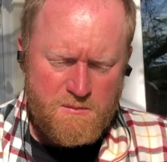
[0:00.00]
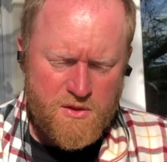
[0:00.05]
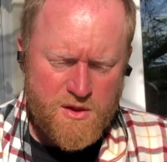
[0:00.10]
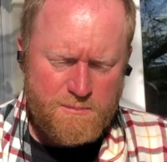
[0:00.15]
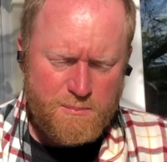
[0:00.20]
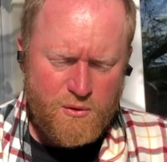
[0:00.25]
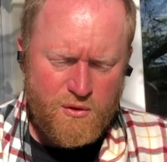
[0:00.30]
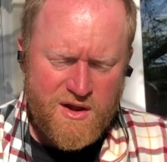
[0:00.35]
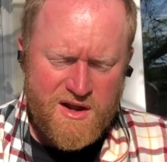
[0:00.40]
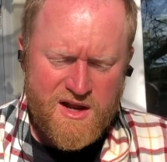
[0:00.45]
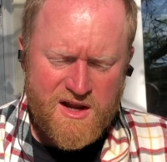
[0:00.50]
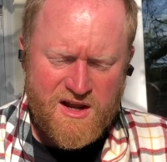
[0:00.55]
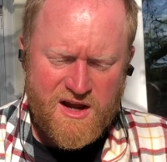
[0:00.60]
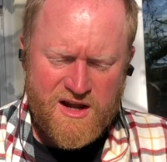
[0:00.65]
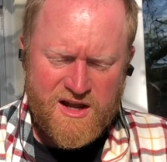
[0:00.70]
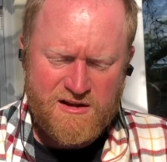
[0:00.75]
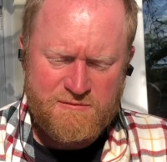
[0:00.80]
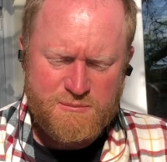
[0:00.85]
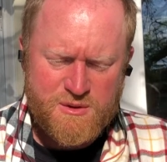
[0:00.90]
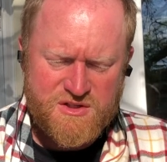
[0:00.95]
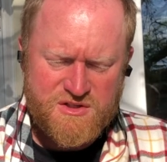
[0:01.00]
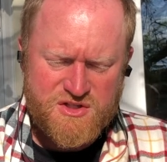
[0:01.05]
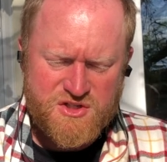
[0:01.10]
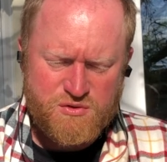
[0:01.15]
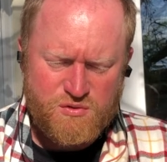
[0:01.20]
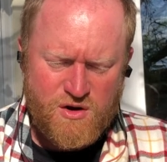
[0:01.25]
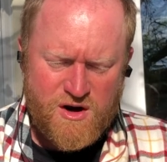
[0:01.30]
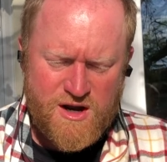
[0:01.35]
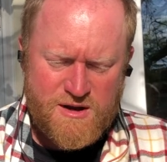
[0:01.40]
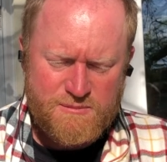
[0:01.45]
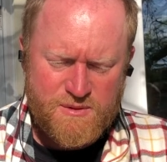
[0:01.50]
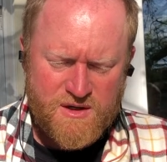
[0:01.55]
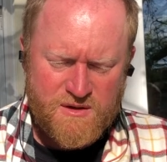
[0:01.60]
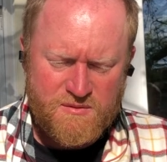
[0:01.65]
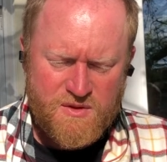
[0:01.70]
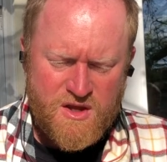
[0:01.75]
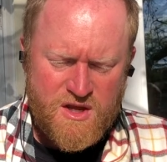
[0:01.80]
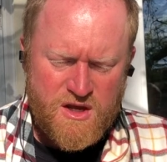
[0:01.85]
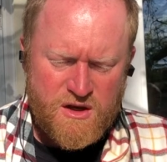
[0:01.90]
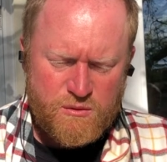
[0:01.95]
The plague I have been describing
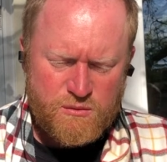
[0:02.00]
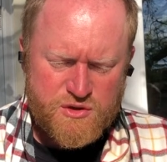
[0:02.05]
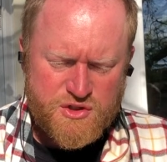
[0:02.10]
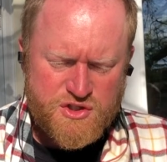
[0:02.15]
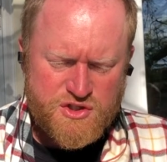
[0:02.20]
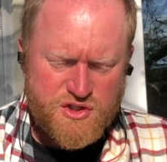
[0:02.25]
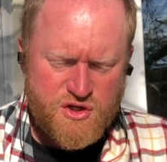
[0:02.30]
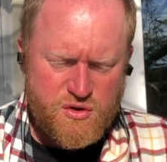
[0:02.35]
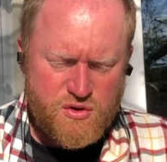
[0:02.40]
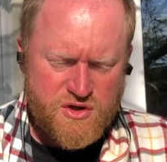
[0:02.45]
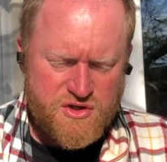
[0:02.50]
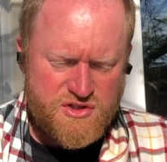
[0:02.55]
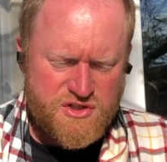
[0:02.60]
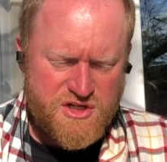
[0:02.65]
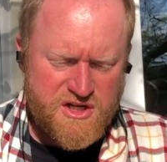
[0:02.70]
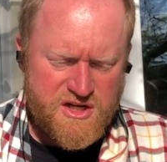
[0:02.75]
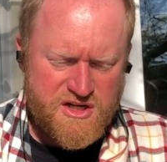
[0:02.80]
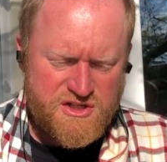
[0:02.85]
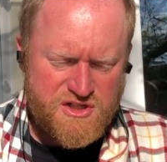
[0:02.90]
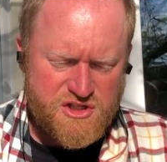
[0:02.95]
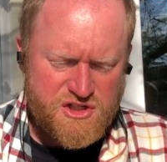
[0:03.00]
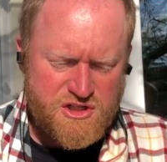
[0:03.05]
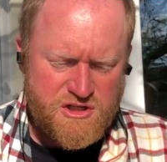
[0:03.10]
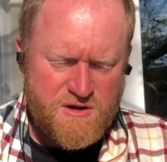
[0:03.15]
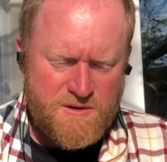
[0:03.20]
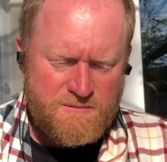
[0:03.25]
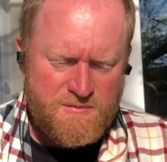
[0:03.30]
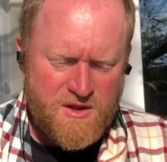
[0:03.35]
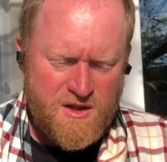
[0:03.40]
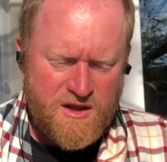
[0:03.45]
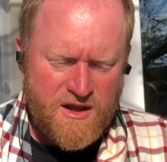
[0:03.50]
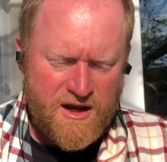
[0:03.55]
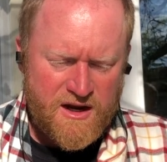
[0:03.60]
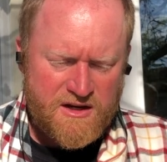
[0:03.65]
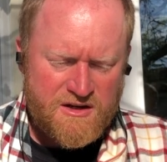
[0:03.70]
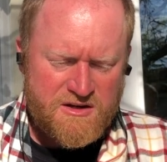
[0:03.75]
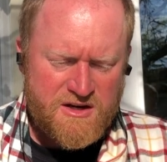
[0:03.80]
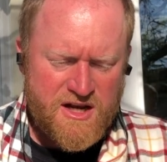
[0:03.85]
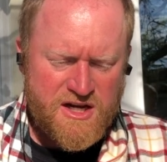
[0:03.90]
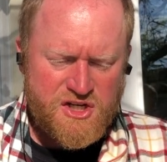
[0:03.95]
was so contagious,
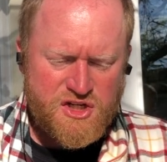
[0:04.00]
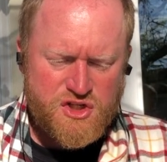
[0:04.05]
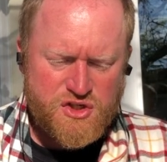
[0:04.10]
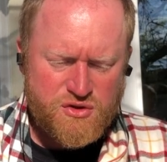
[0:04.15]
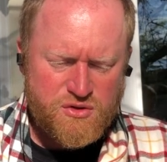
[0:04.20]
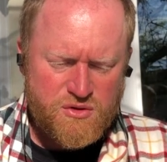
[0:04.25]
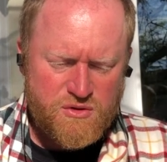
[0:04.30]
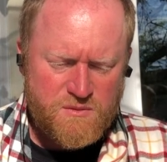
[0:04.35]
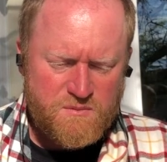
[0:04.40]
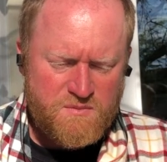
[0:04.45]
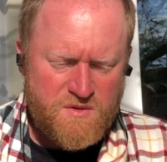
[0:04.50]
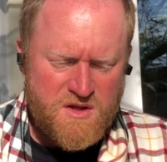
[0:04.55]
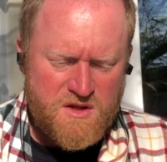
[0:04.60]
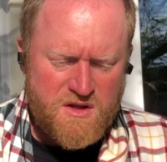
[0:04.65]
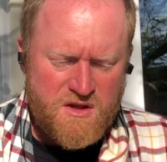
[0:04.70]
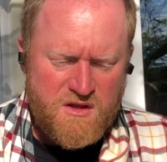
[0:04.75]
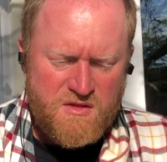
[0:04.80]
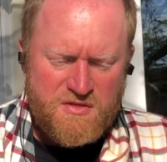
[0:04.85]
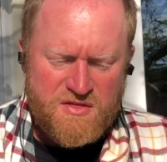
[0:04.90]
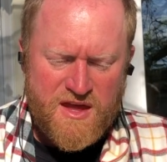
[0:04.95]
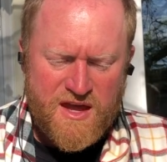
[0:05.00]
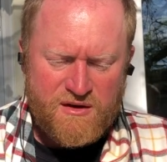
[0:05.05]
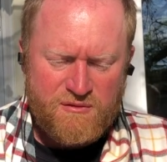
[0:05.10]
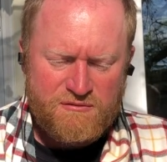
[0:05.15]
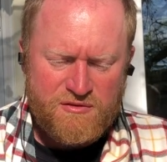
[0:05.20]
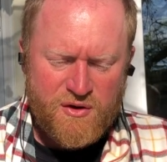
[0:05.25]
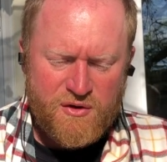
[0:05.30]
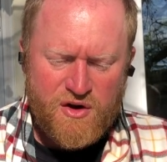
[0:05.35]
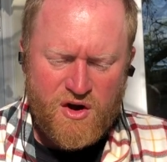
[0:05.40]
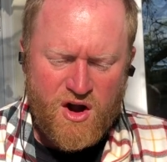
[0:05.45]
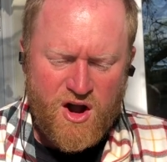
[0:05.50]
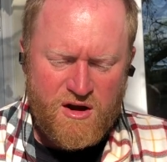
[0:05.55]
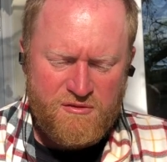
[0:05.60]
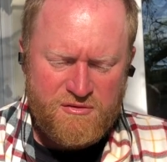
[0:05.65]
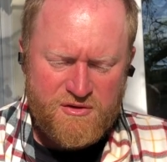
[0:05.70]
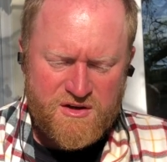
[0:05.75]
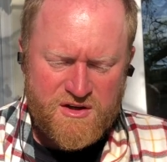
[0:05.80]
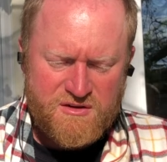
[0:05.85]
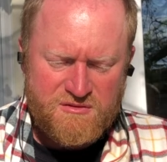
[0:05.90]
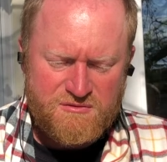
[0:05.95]
a nature that very
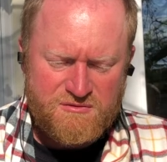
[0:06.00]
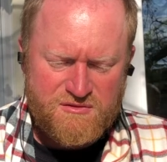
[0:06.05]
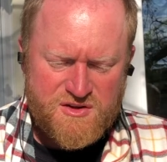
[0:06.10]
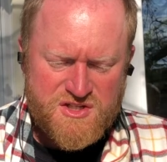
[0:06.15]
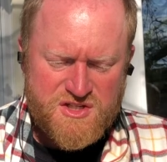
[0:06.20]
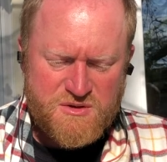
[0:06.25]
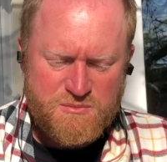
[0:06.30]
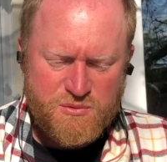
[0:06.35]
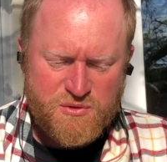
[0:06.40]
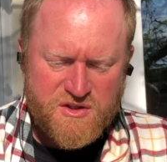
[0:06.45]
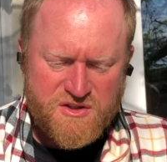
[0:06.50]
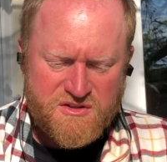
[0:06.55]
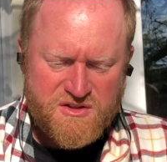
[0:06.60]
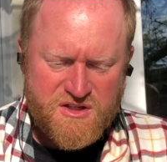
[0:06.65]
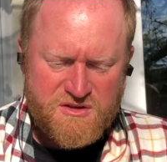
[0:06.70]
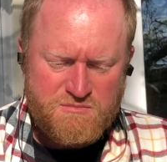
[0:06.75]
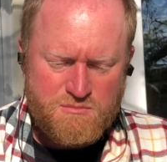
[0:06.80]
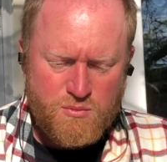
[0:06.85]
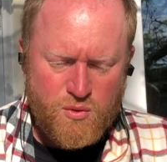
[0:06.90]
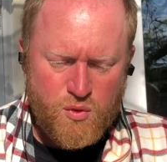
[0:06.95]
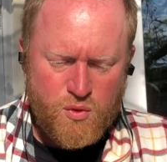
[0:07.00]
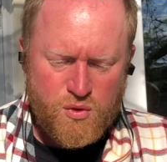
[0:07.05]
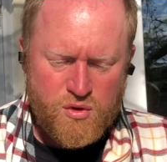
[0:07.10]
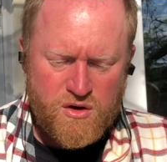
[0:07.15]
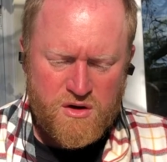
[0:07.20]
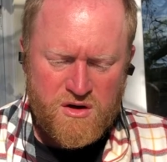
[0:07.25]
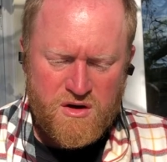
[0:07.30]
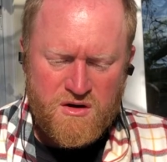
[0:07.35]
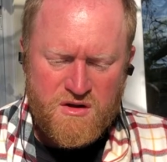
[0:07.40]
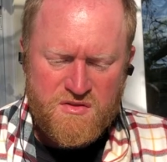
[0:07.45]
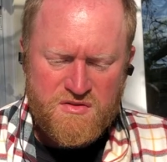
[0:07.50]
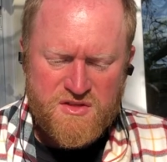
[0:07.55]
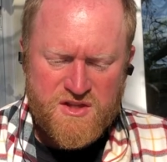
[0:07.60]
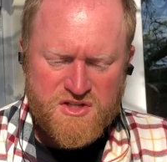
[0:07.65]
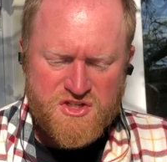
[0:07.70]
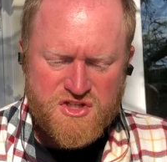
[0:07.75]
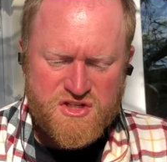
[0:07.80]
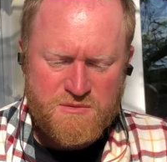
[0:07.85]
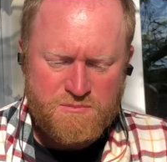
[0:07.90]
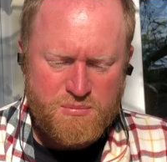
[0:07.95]
often it visibly did more
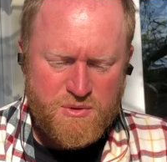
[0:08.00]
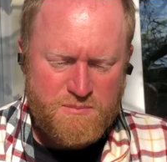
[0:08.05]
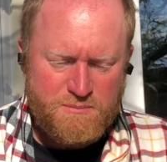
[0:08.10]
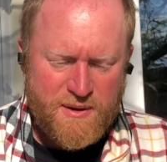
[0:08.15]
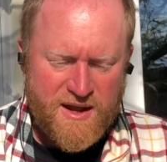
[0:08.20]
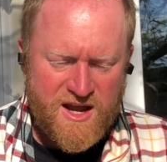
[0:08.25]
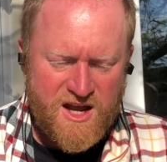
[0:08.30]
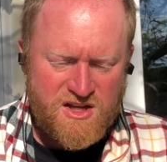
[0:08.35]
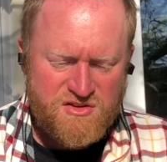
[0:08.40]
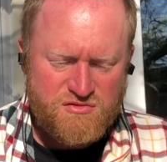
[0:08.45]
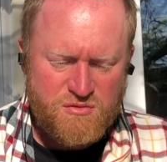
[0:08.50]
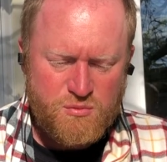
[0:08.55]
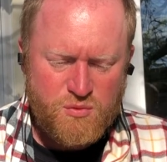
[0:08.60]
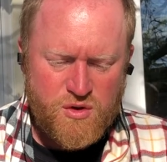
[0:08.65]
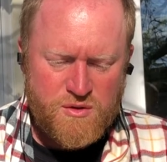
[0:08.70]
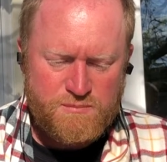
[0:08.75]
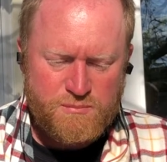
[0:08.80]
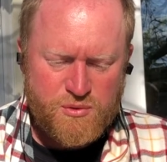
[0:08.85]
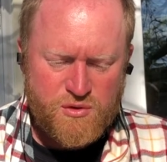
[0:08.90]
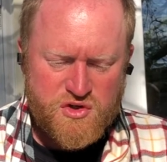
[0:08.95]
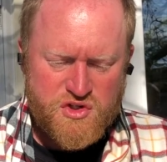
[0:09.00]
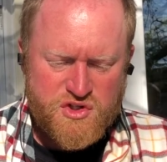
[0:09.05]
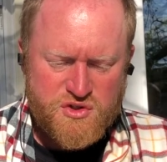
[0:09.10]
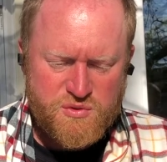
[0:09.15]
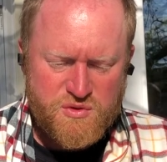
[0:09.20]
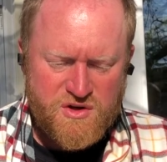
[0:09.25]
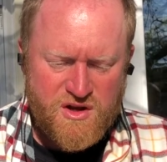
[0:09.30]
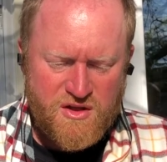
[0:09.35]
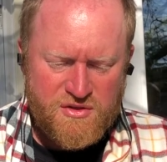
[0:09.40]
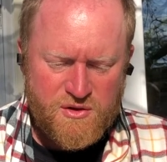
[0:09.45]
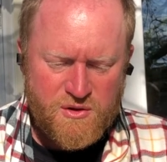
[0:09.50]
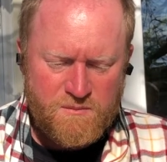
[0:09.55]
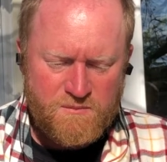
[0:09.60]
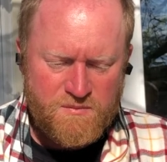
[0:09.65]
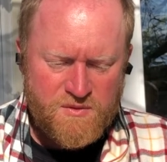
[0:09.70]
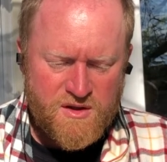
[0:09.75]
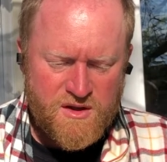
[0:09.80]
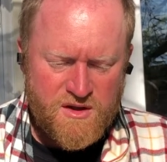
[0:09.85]
than simply pass from one person to another.